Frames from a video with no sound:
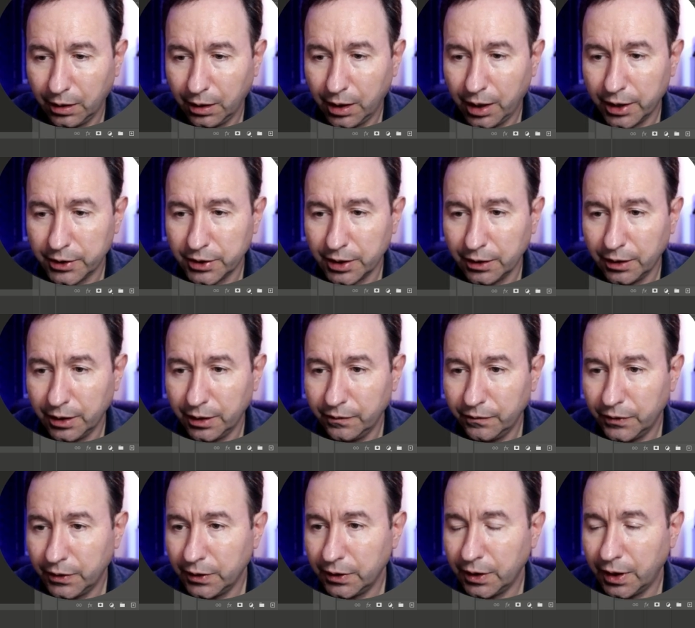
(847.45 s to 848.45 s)
Gosh, I
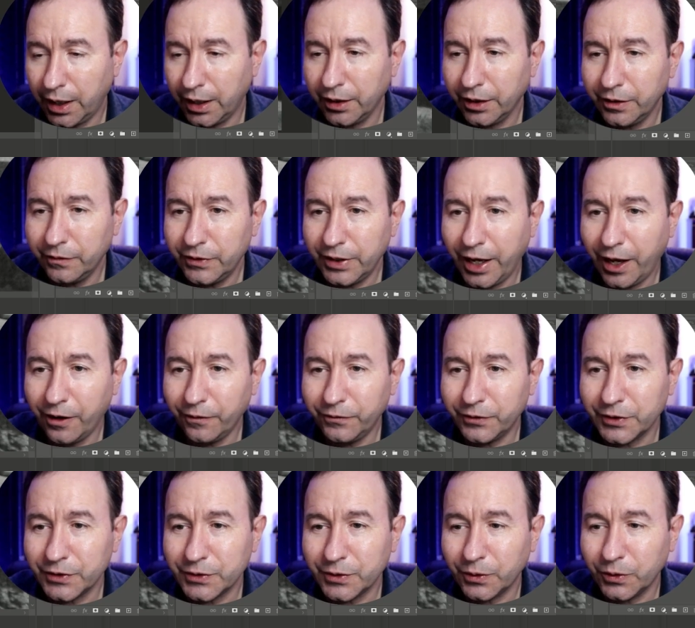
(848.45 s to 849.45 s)
love the
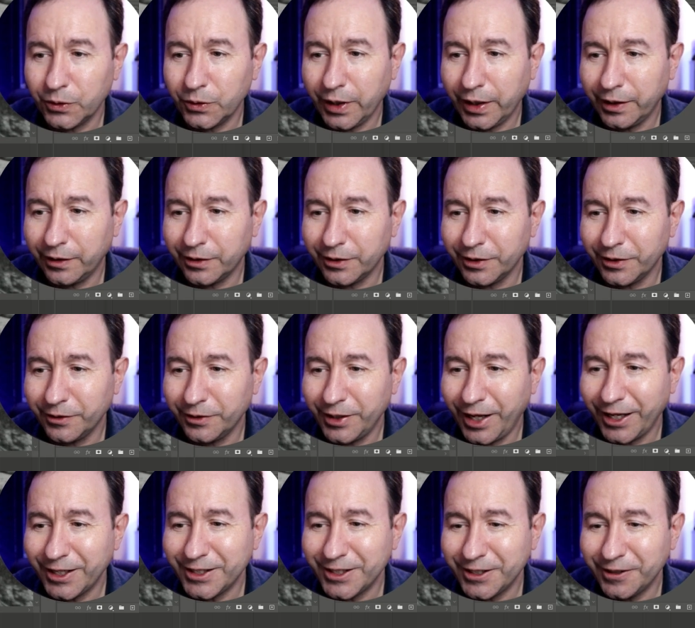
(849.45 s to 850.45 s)
outfits, don't you? Like the
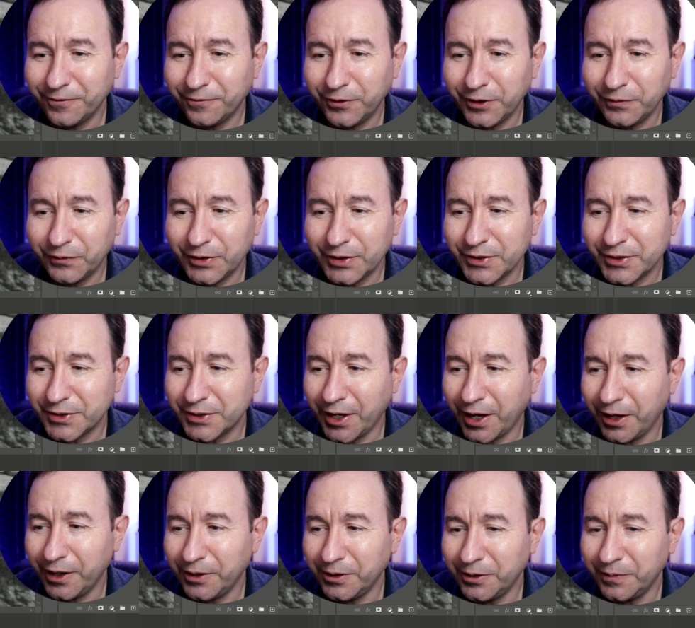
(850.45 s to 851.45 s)
1950s
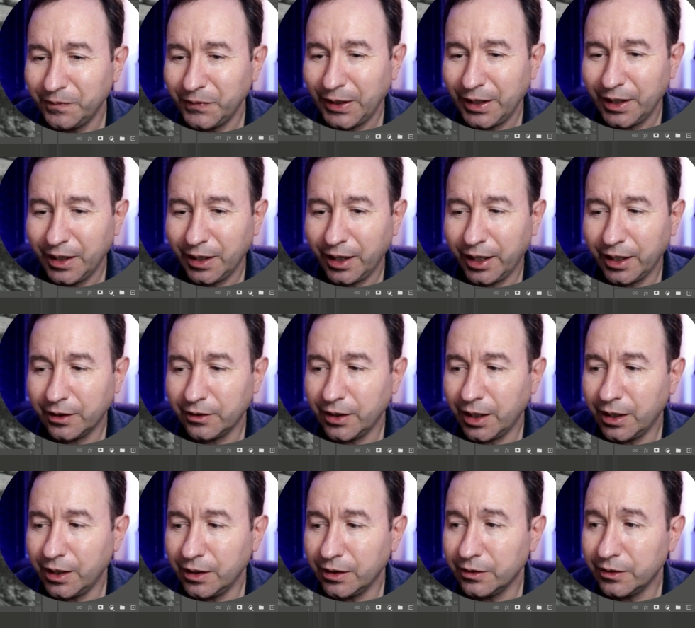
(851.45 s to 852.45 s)
style. Like
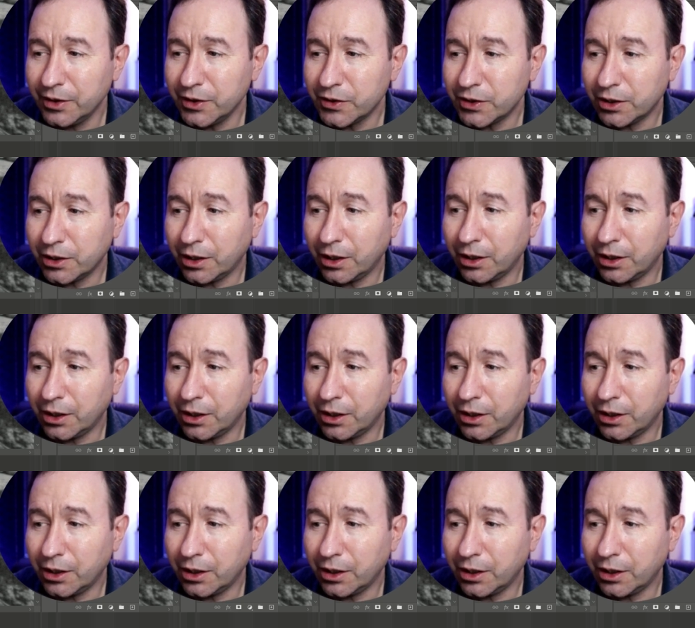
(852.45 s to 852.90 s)
these